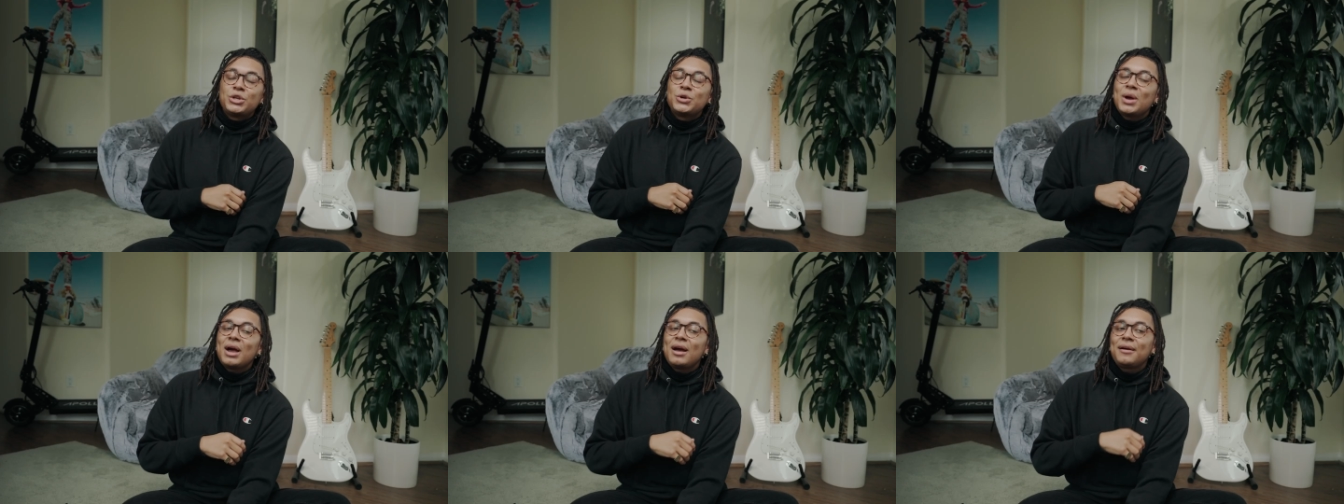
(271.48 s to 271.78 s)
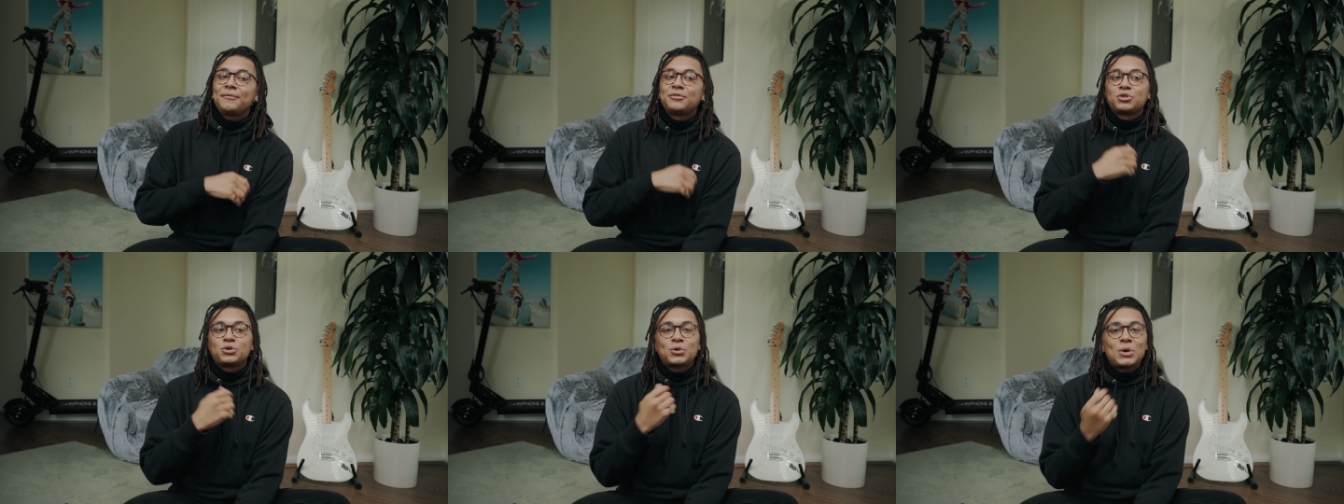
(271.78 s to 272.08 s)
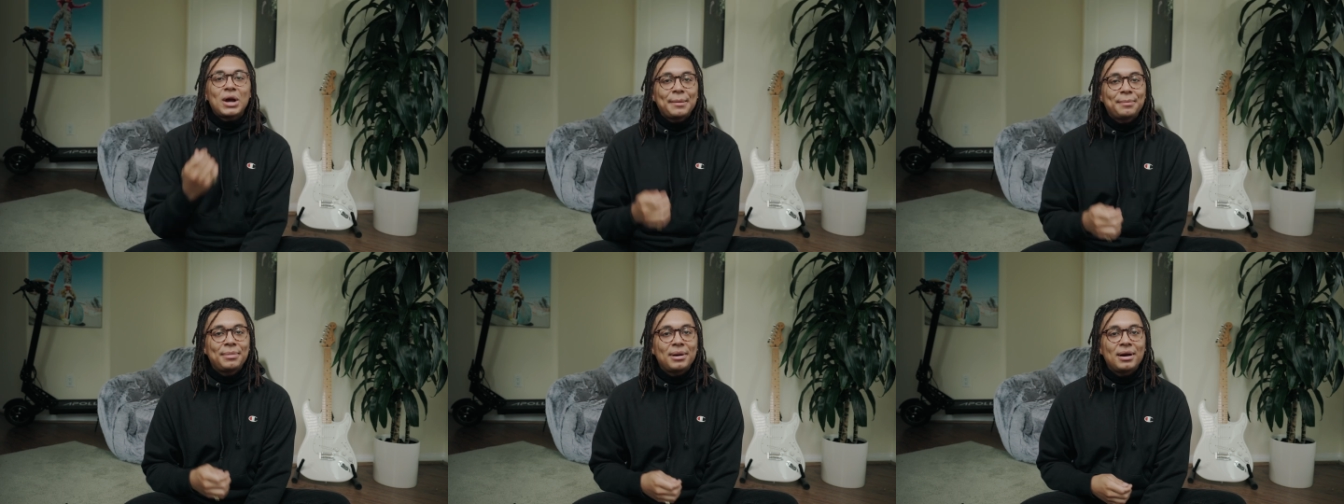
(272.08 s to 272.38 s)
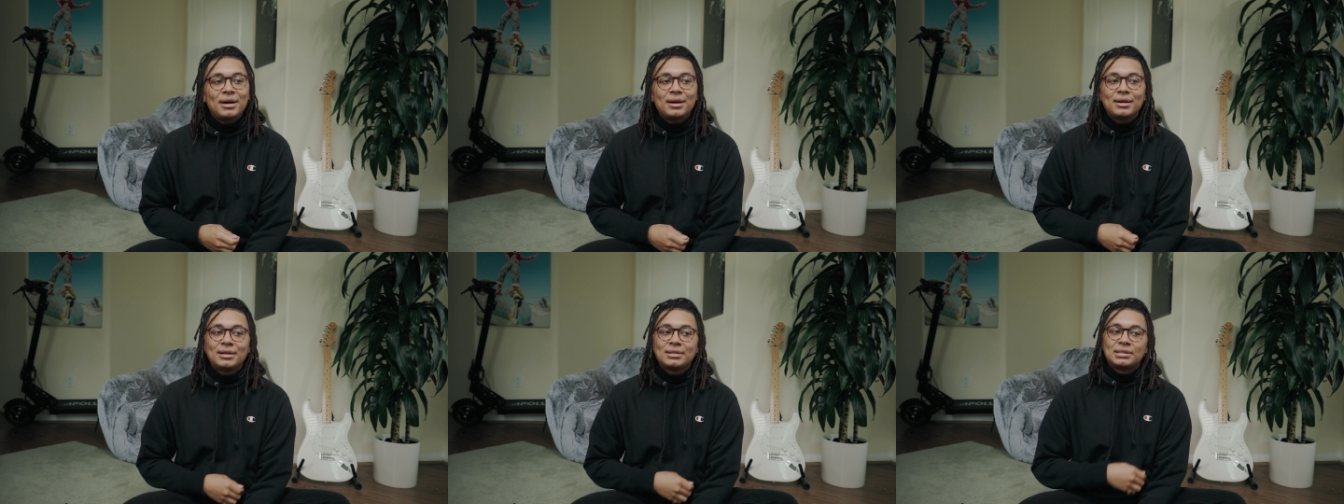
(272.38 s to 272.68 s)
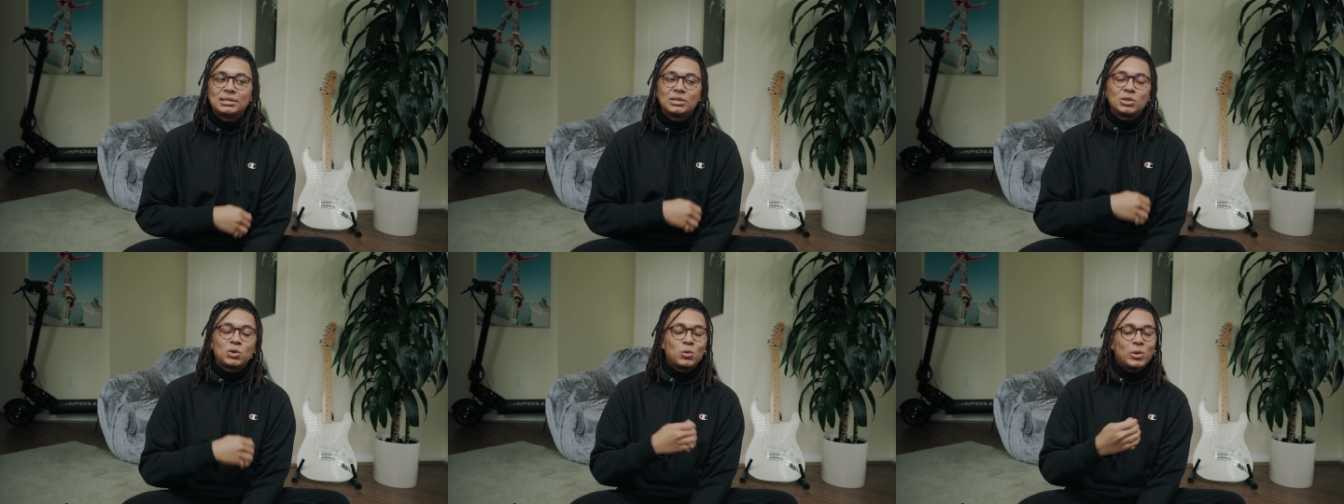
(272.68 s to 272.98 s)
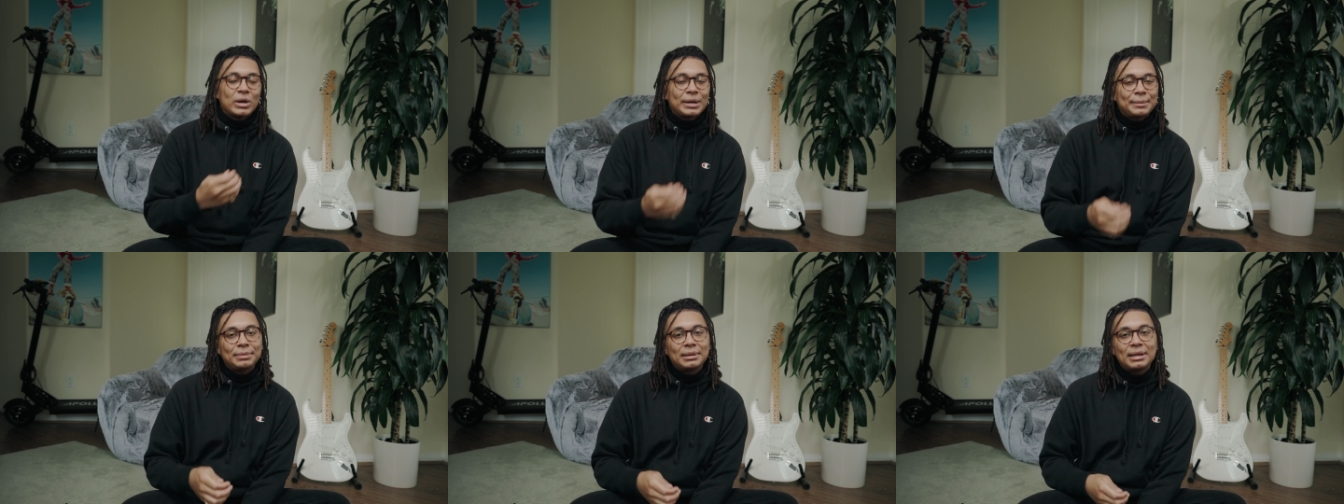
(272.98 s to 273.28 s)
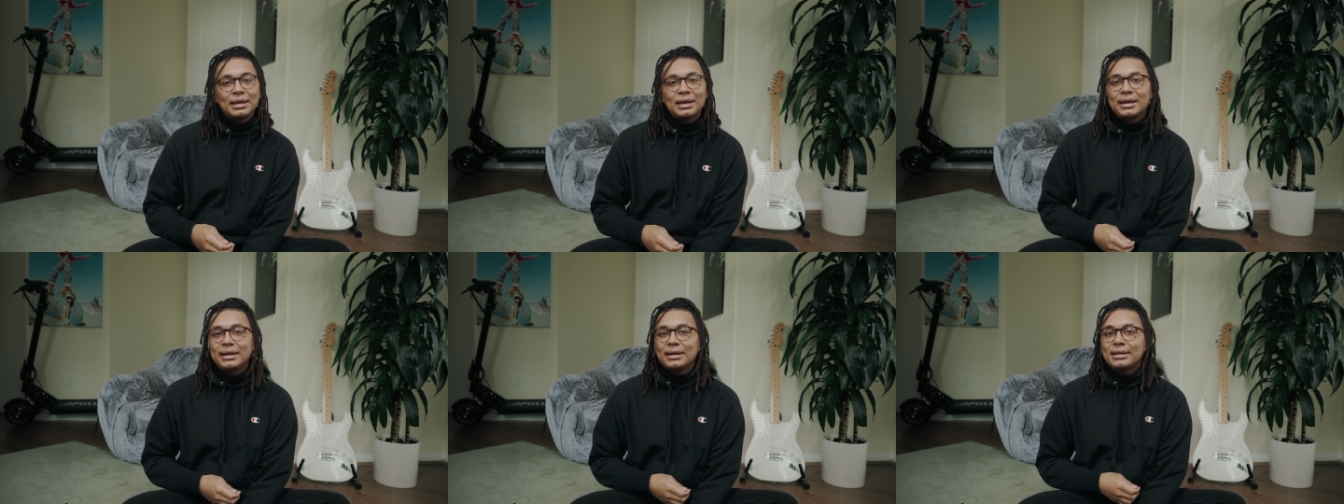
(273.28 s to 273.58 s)
you have tripods and quick
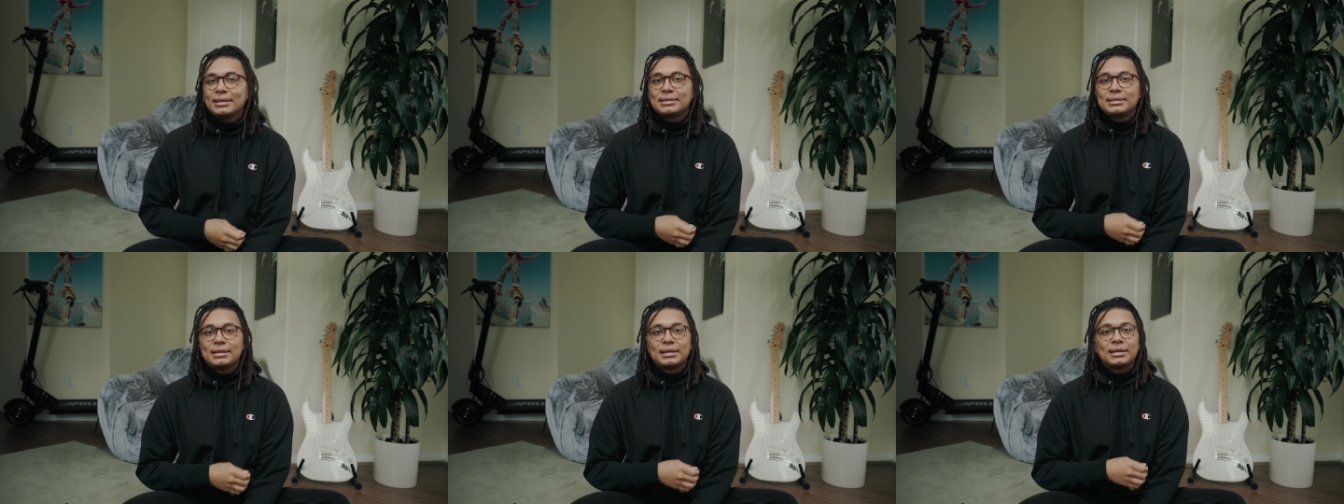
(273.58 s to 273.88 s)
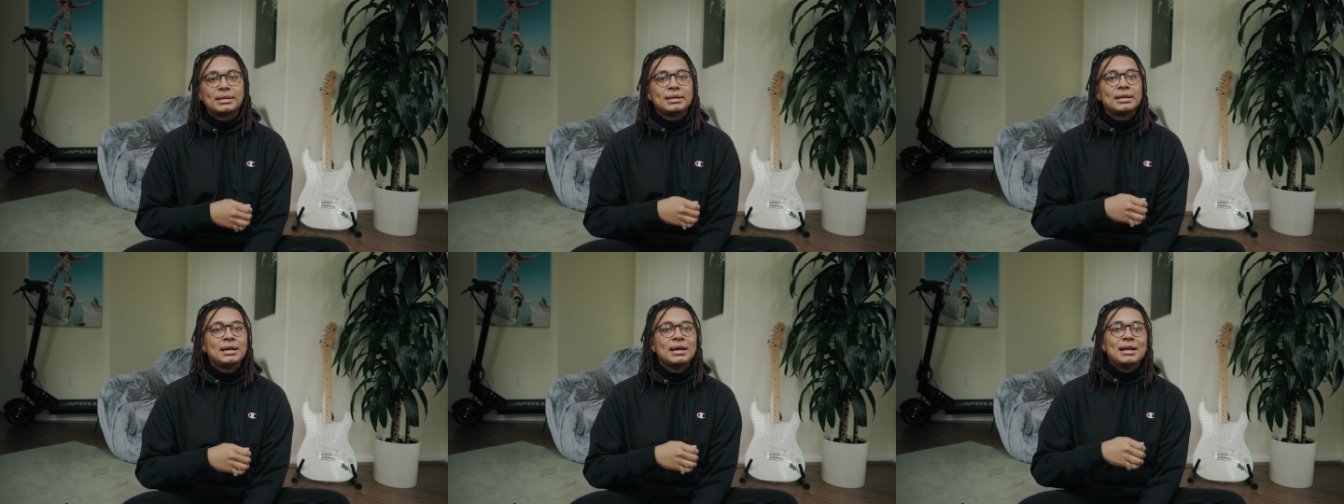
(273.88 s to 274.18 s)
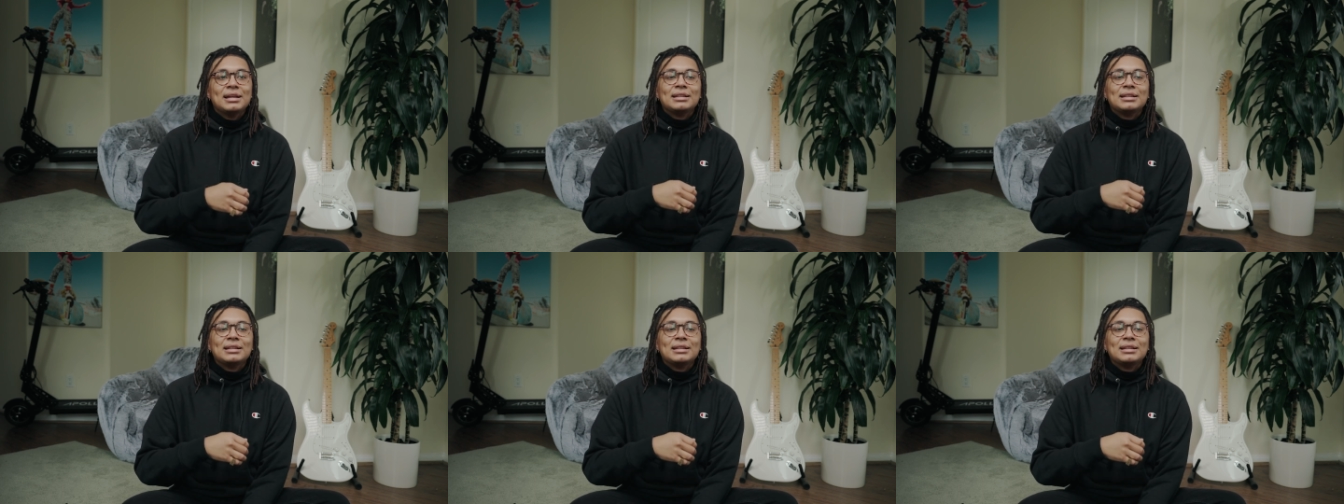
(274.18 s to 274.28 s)
plates and